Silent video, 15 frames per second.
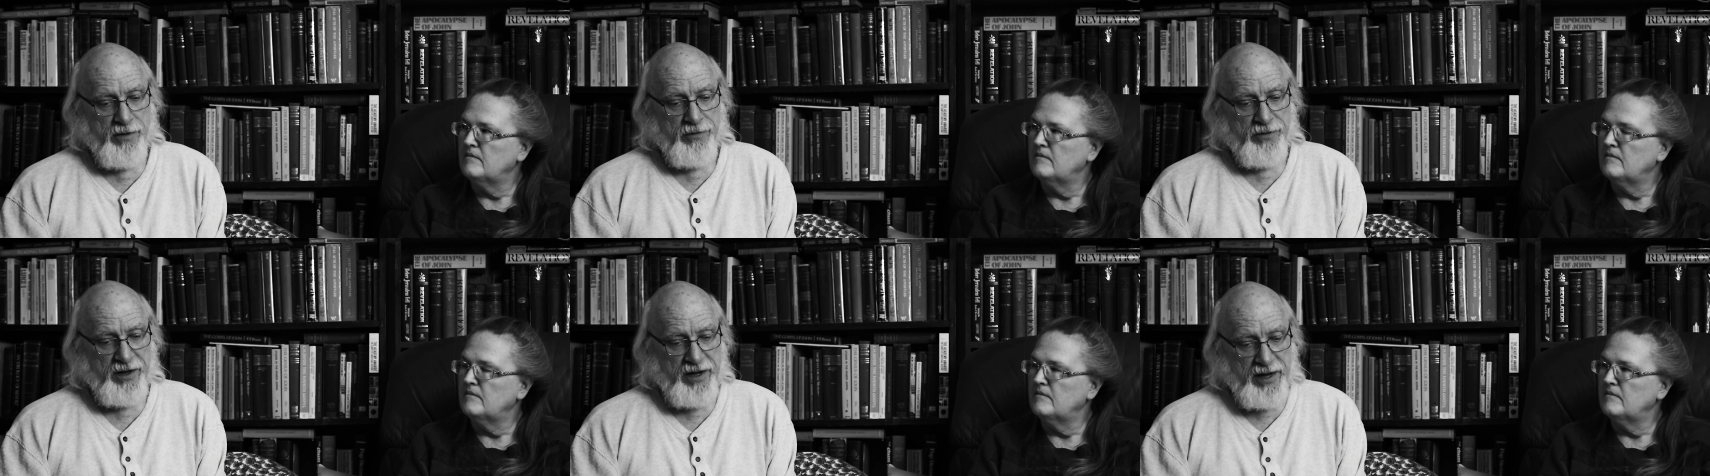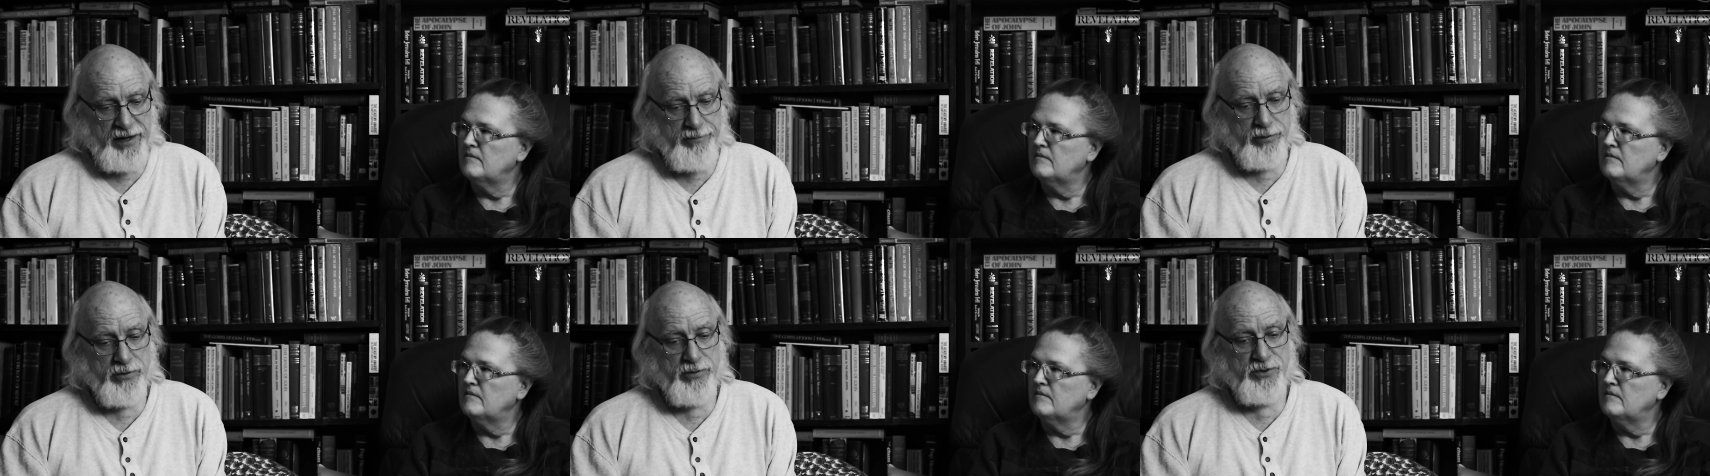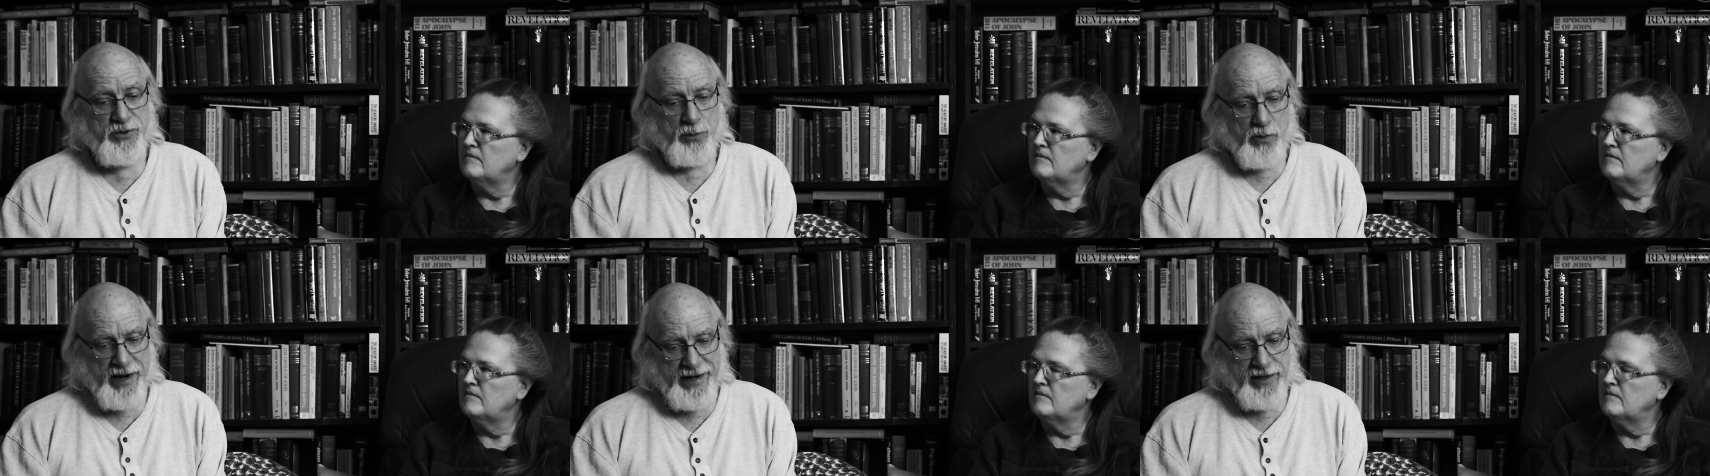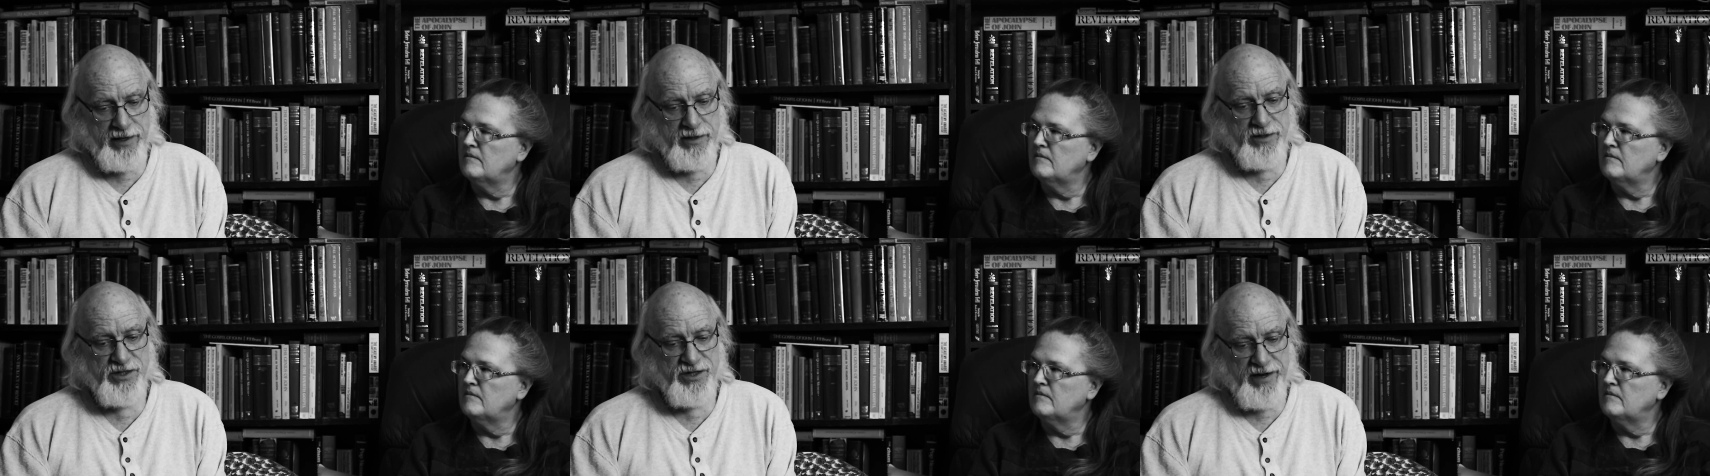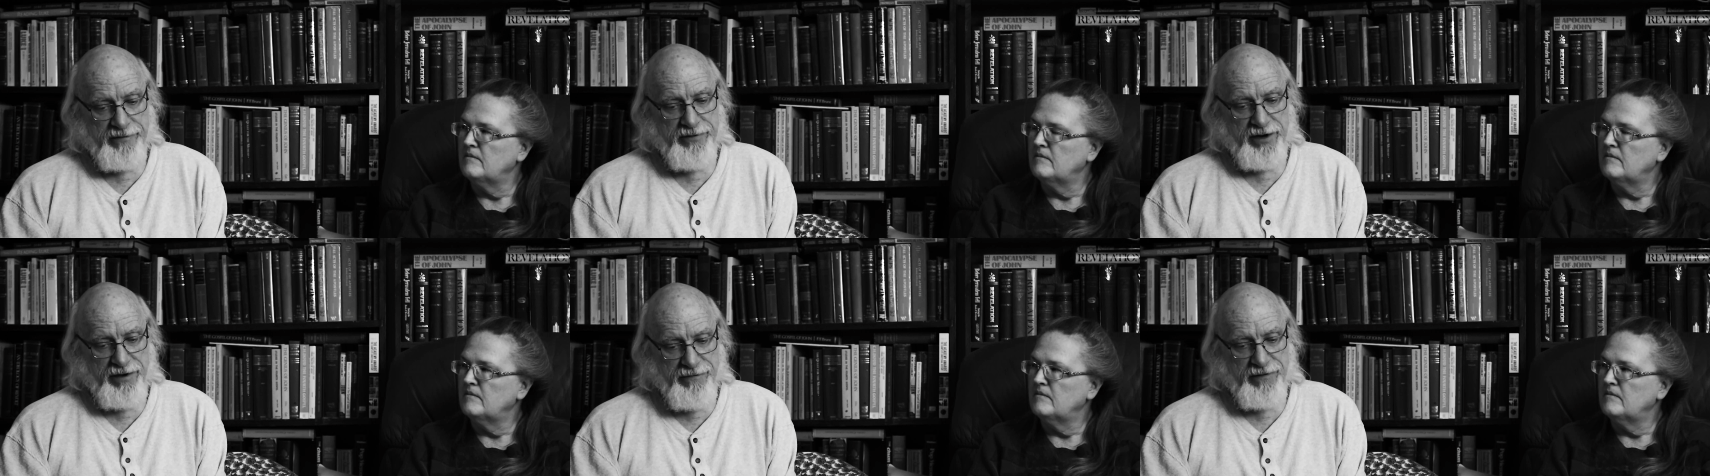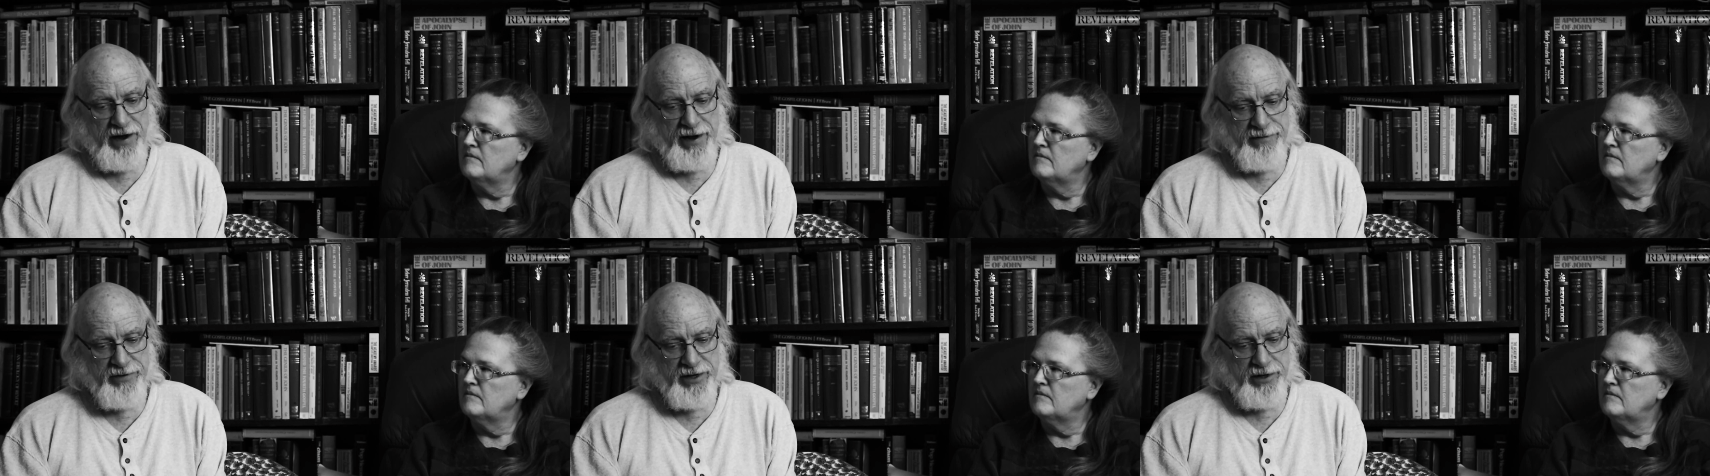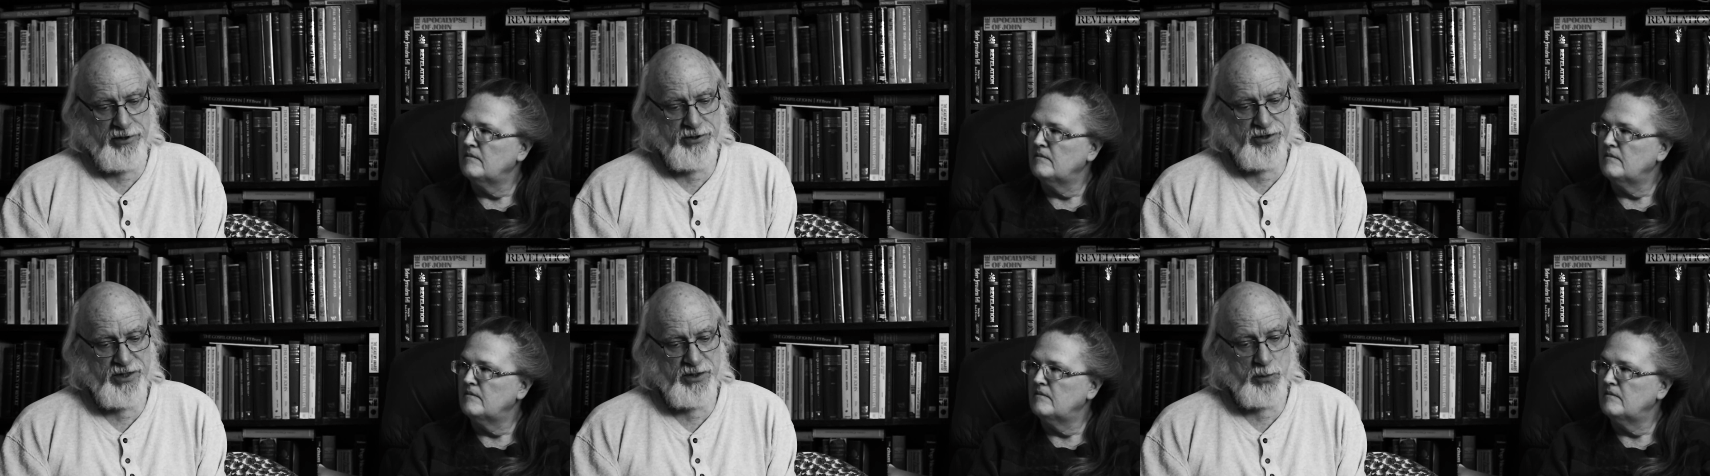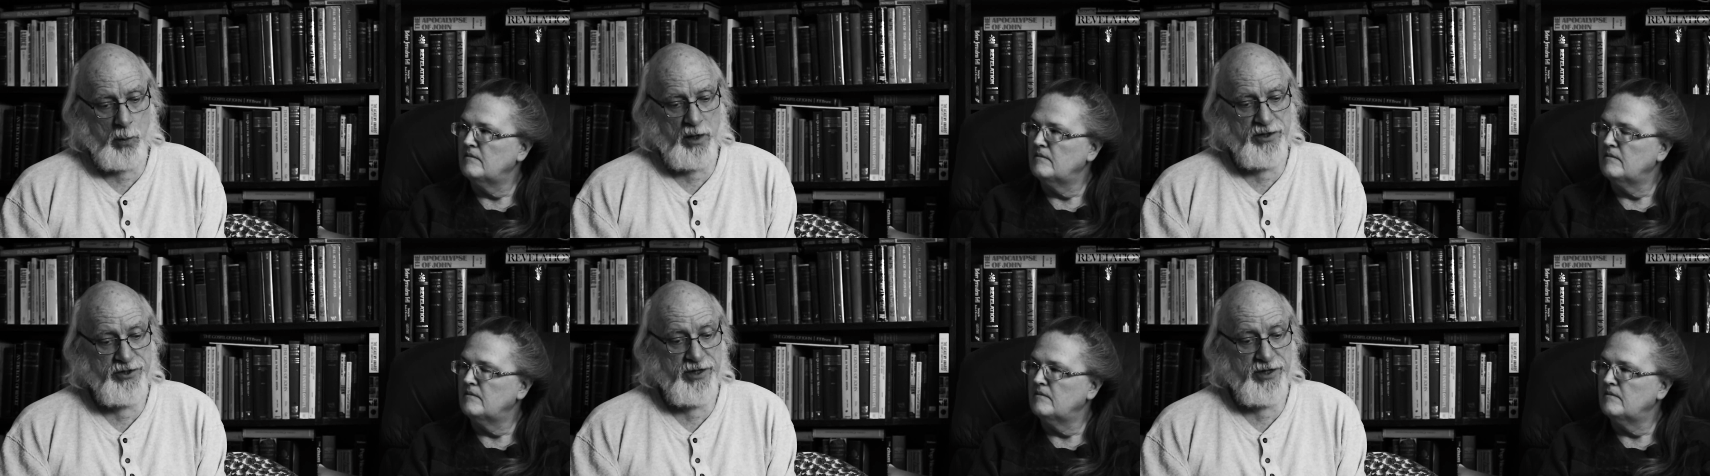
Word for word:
Speaker 1: the Hebrews reckon 75 years as one